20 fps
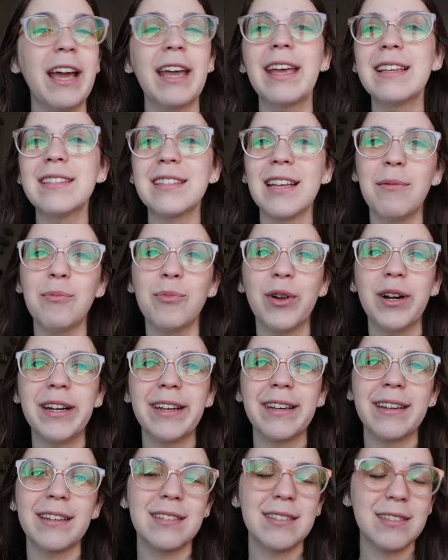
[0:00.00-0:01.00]
Yes, I'm
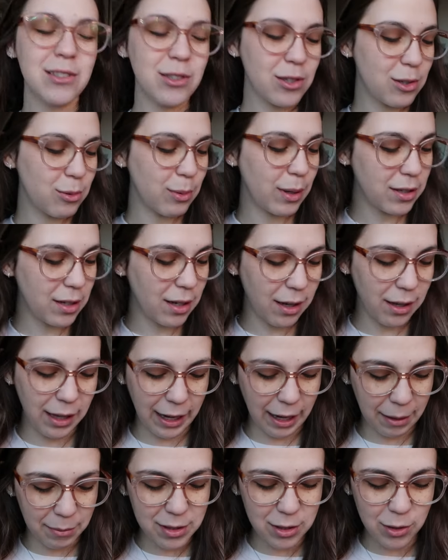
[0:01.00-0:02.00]
wearing I'm
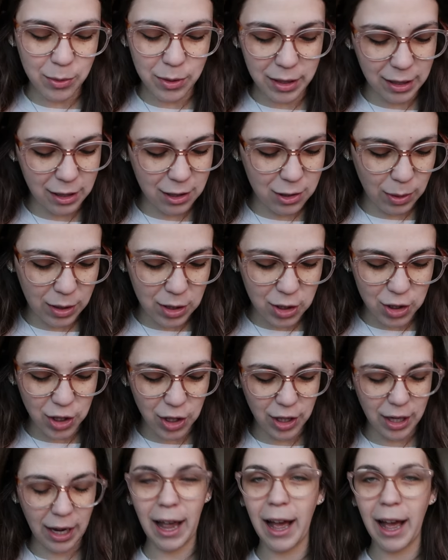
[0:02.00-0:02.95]
still wearing a sweatshirt.